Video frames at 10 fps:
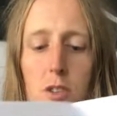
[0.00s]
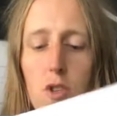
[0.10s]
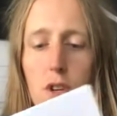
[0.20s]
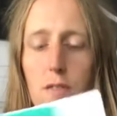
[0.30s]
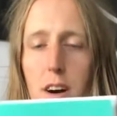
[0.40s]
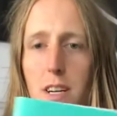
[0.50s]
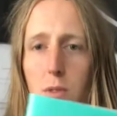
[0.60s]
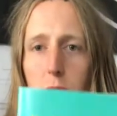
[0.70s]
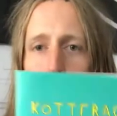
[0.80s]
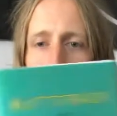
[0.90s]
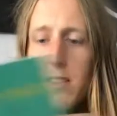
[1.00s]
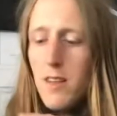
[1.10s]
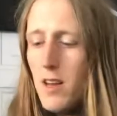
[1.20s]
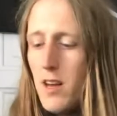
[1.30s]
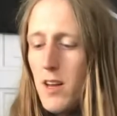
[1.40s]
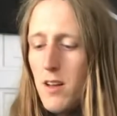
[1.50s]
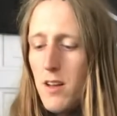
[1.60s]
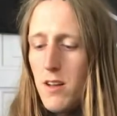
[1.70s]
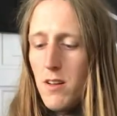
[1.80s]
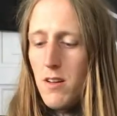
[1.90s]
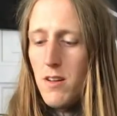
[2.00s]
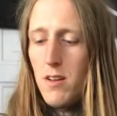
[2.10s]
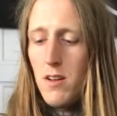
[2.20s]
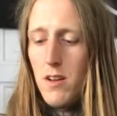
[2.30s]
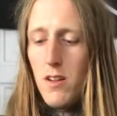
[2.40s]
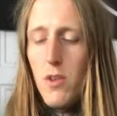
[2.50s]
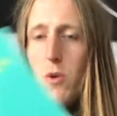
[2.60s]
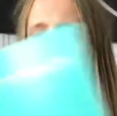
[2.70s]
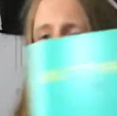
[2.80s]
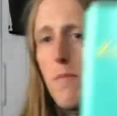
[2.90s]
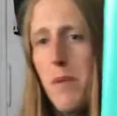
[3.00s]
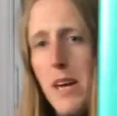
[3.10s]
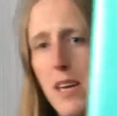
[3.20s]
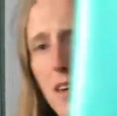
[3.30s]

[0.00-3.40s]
Chet Fak with this two-headed pig